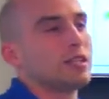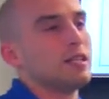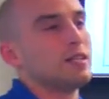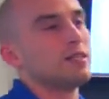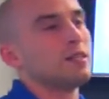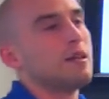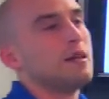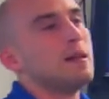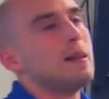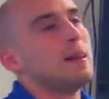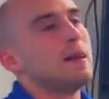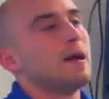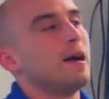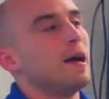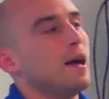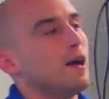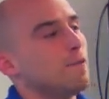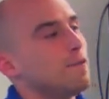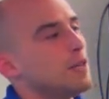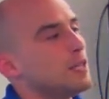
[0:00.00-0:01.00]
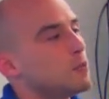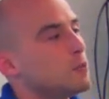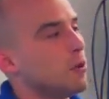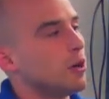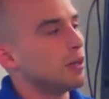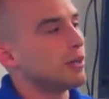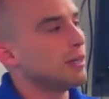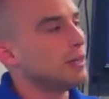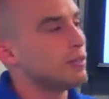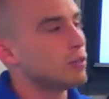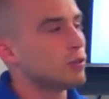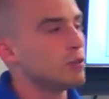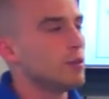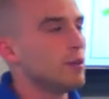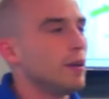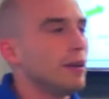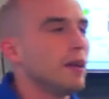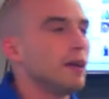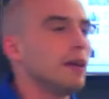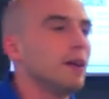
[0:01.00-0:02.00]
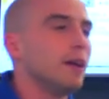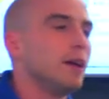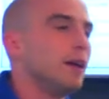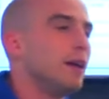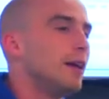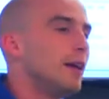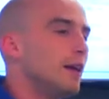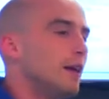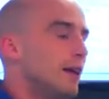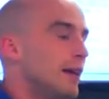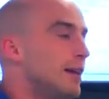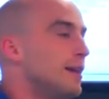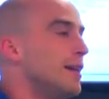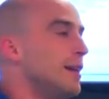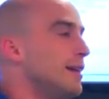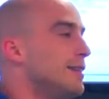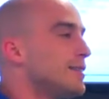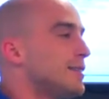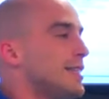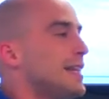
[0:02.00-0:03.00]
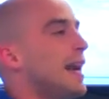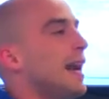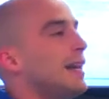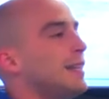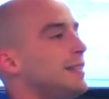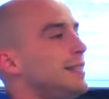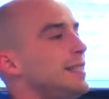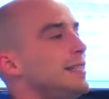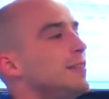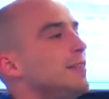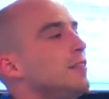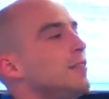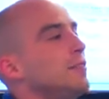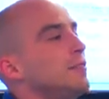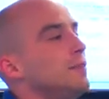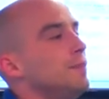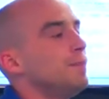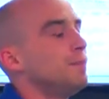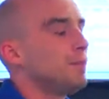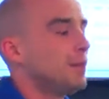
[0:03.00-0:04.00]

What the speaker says: Is Facebook is the ideal